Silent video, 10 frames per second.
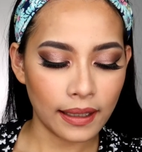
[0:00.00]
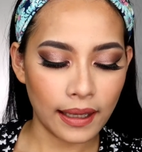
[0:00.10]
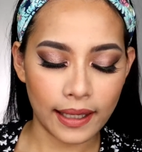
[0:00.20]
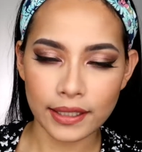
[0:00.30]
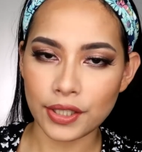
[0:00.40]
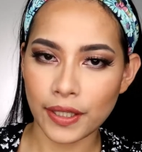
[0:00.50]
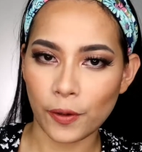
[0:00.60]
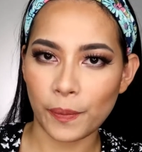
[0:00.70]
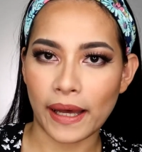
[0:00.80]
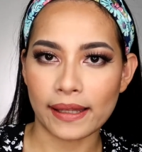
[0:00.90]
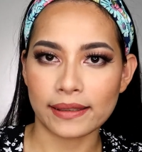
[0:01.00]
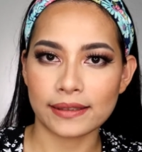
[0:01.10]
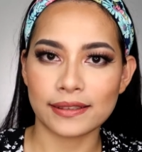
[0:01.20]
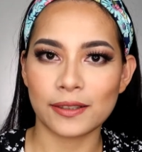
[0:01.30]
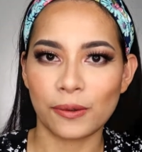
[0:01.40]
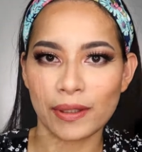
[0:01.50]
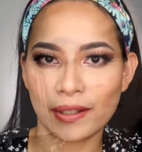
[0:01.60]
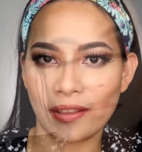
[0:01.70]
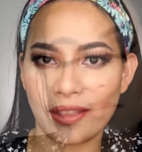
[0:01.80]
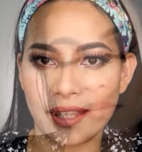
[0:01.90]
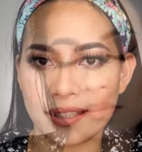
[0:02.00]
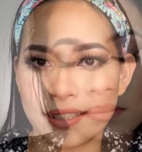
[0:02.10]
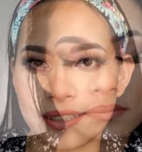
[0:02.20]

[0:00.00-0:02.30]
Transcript: eyeshadow palette. So what do you think?